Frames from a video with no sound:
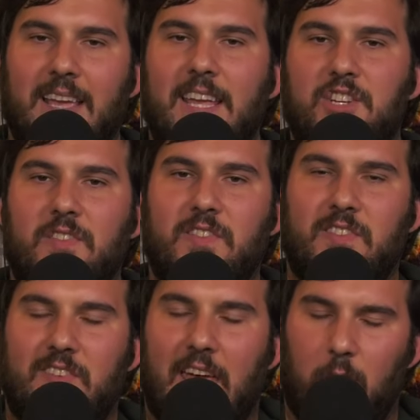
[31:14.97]
He just
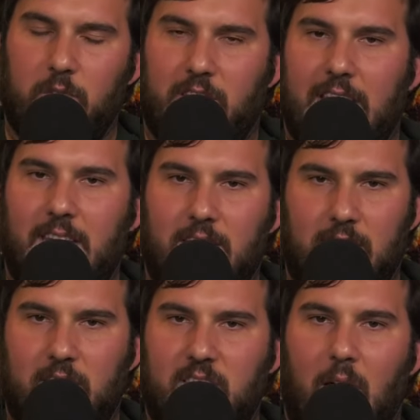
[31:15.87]
settles into
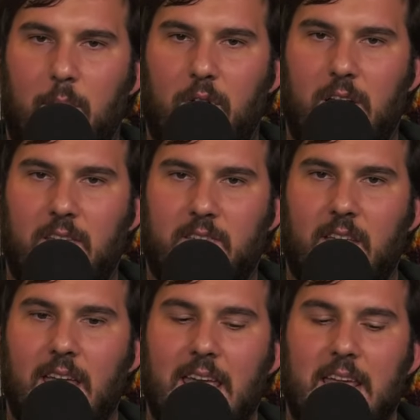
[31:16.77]
the somberness
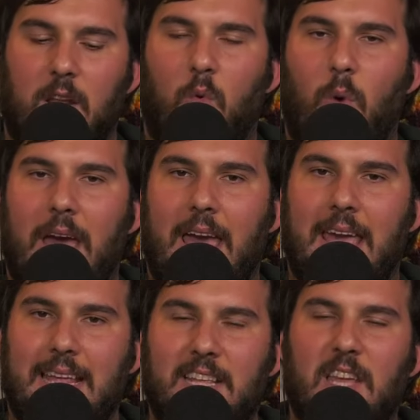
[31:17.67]
in a way,
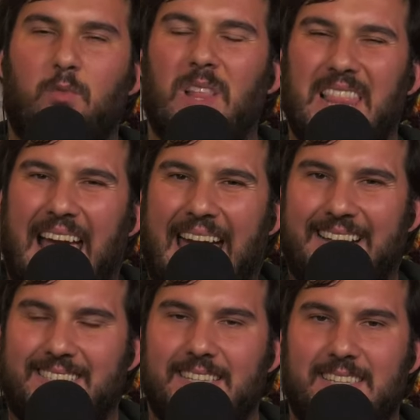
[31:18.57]
and he like
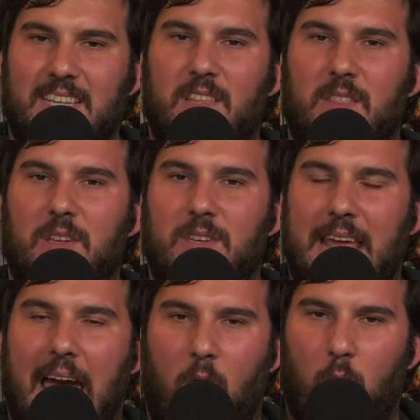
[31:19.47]
relaxes into the
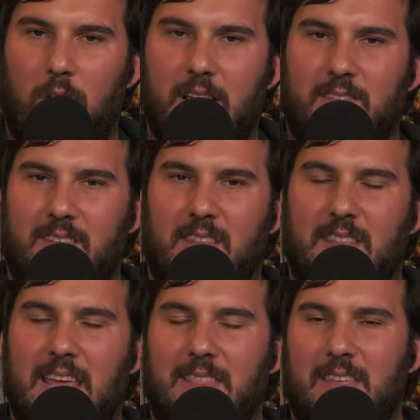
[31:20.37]
dourness
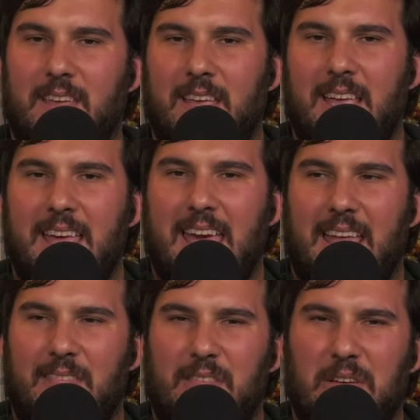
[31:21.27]
and
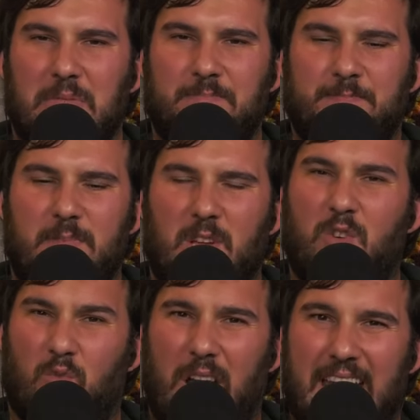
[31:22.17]
the
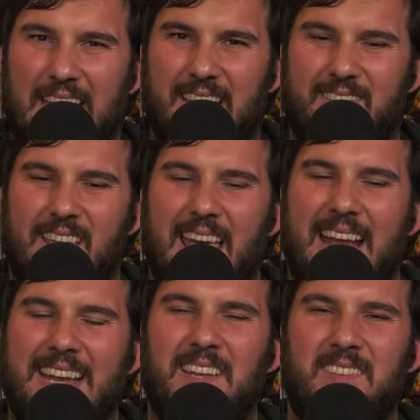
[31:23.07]
grayness,
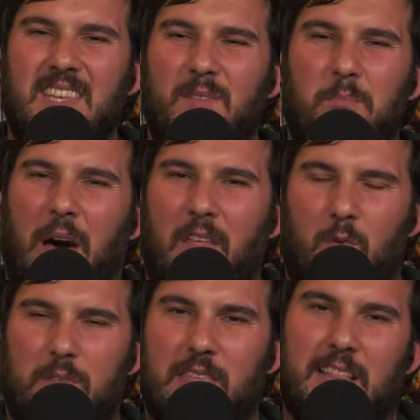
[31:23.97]
and he doesn't even
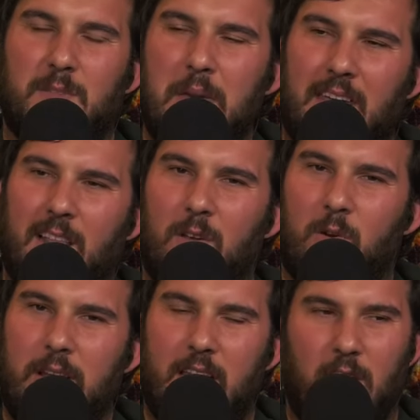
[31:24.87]
bother with like, let's make it a little
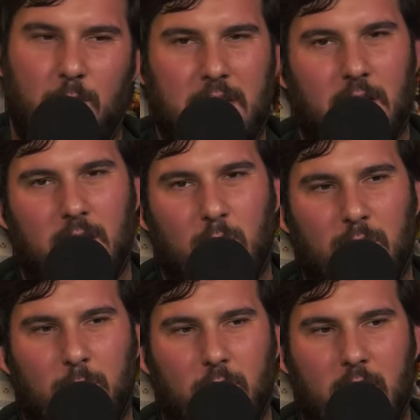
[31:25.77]
green here and make it a little
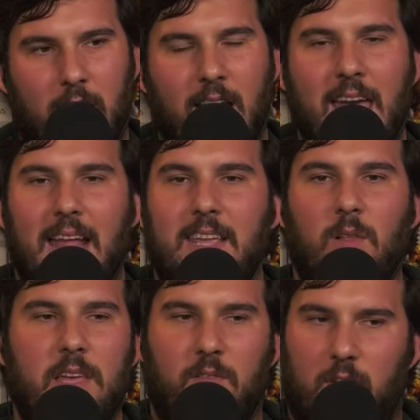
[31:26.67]
purple there. And
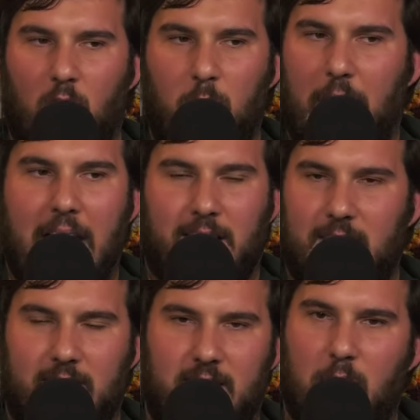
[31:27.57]
he'll like go back
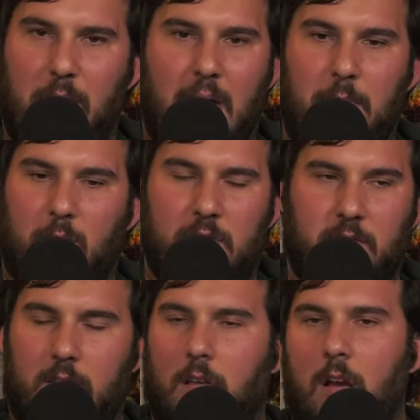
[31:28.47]
to this in the Batman where
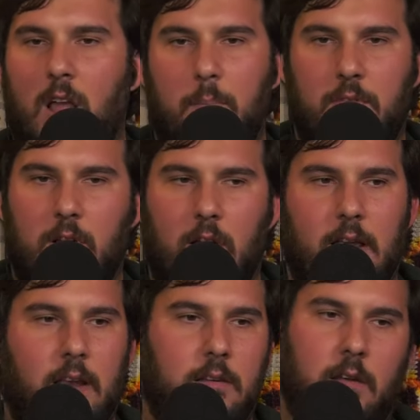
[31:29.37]
he's like, turn up the
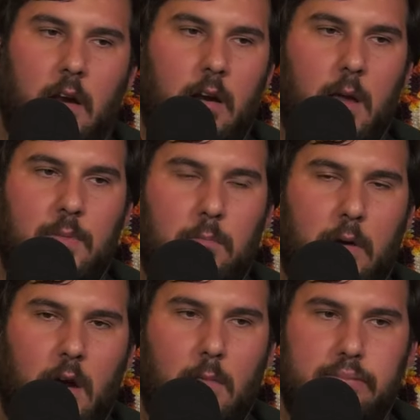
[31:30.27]
green, turn up the
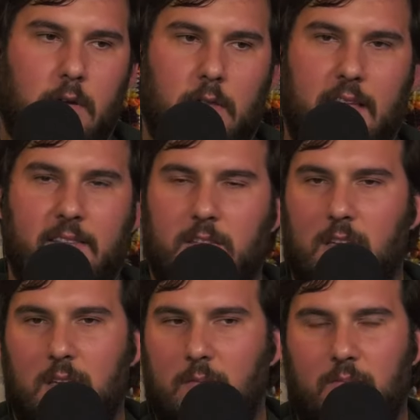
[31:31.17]
purple. That's
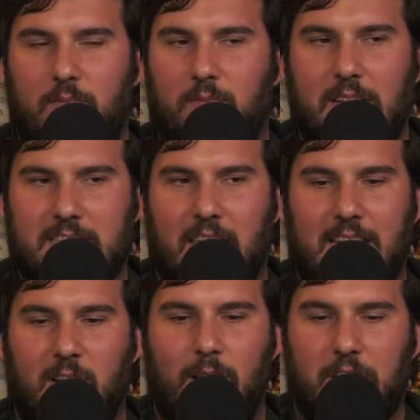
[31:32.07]
good,
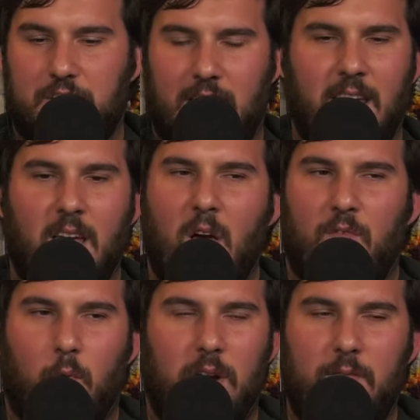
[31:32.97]
exciting direction.
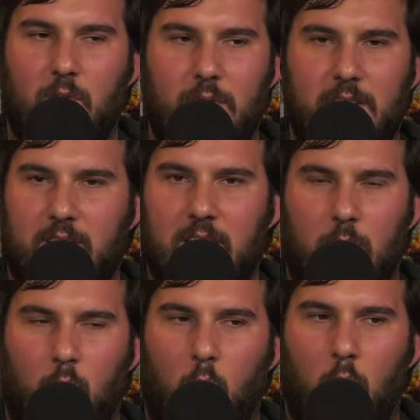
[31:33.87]
For whatever reason
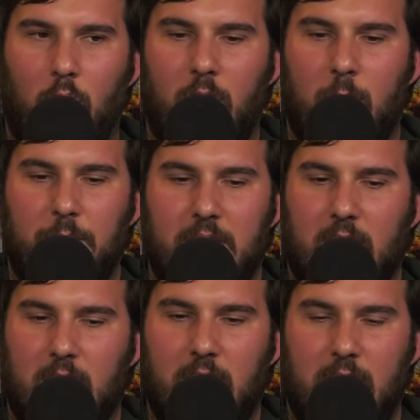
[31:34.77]
in War,
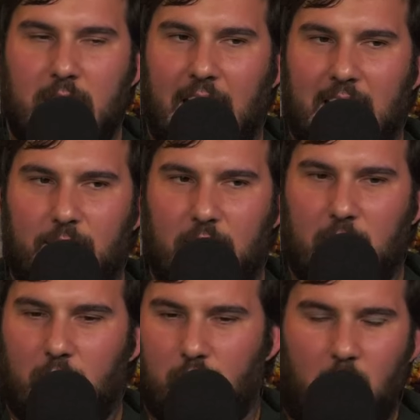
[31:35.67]
he kind of
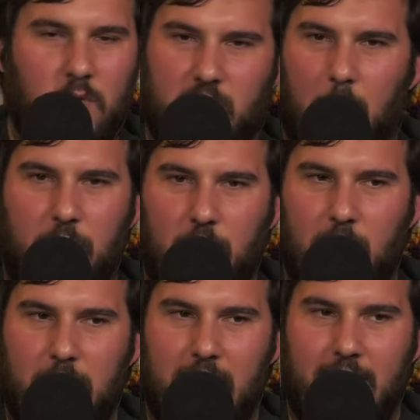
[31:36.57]
like grows up for
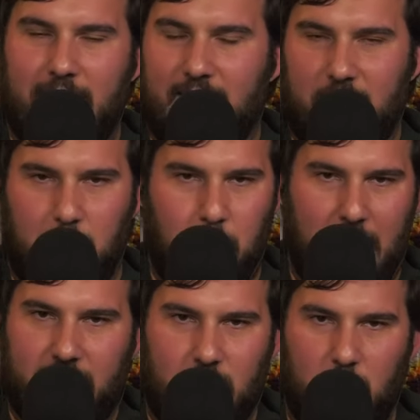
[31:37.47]
a minute. It's his
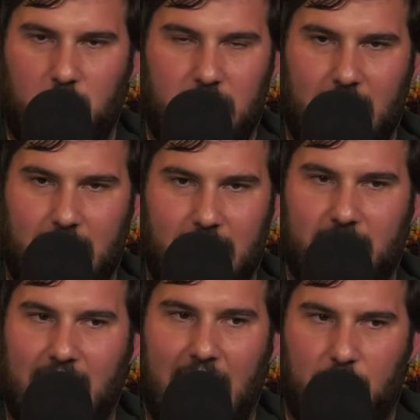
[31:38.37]
best movie that
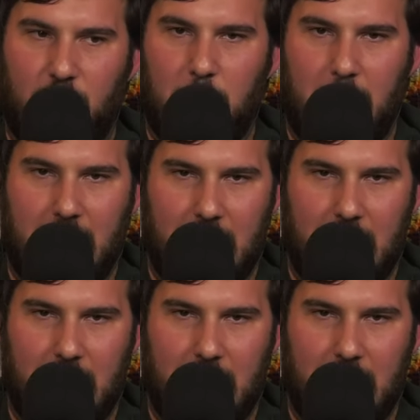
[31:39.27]
he's ever made.